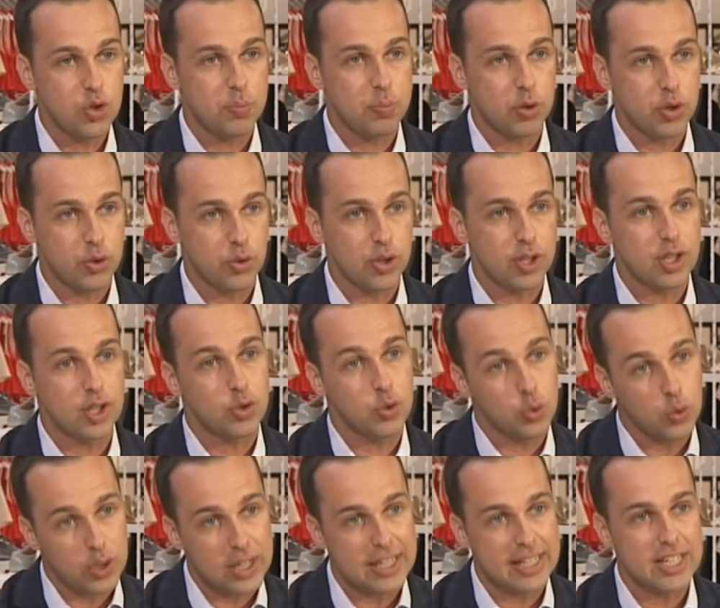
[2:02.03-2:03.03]
opportunity to
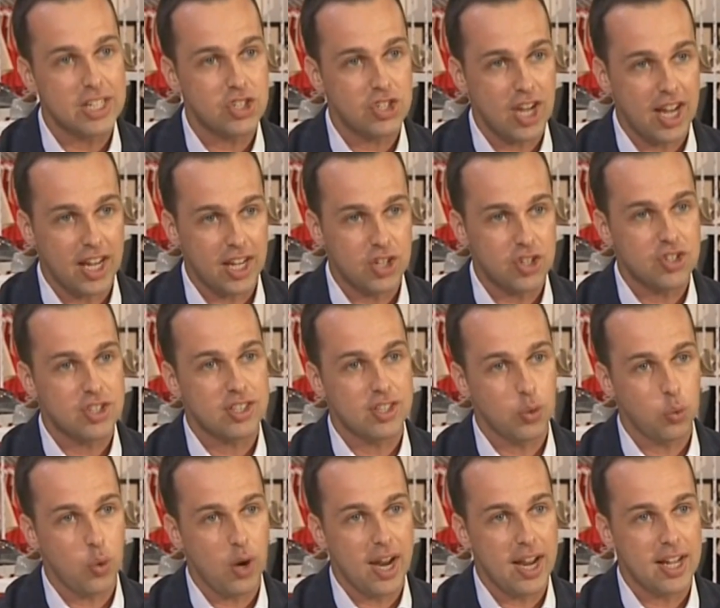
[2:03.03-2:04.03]
really change the
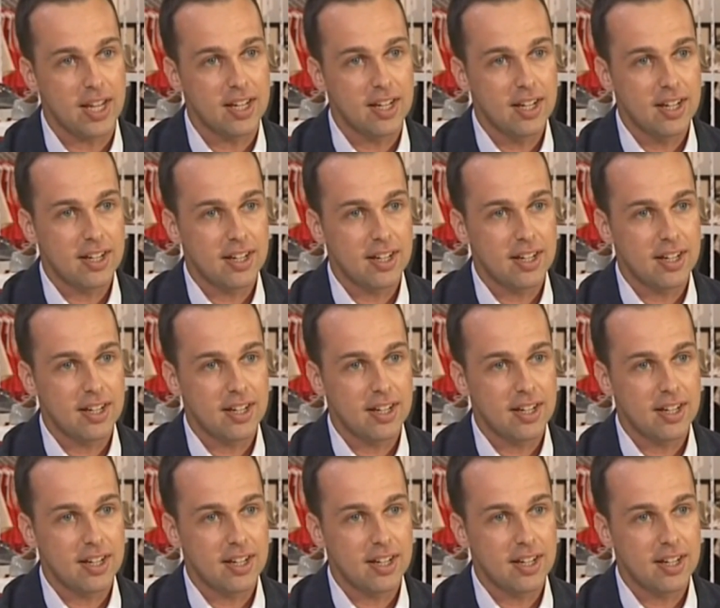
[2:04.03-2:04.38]
way,